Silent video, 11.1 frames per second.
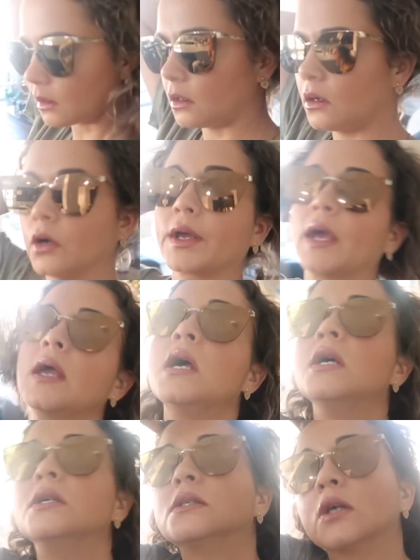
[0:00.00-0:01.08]
Okay,
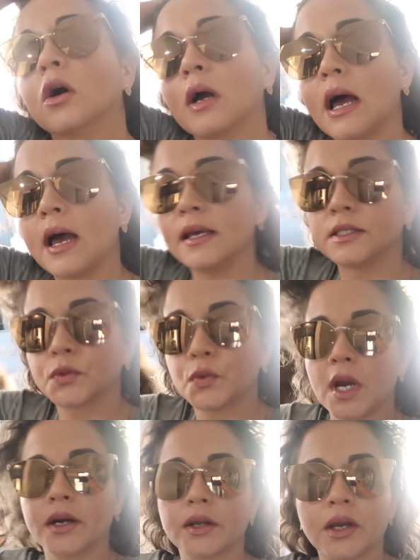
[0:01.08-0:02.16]
so guys,
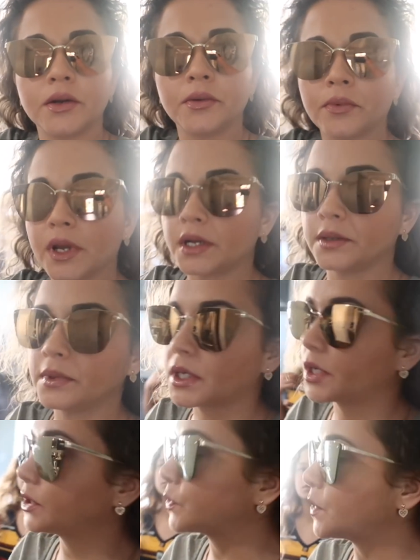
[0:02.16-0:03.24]
we are getting ready
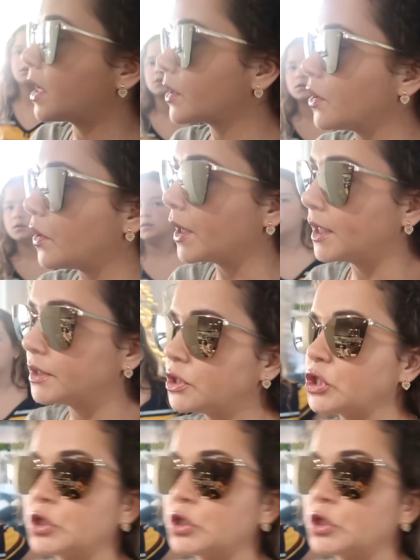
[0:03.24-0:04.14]
because we are going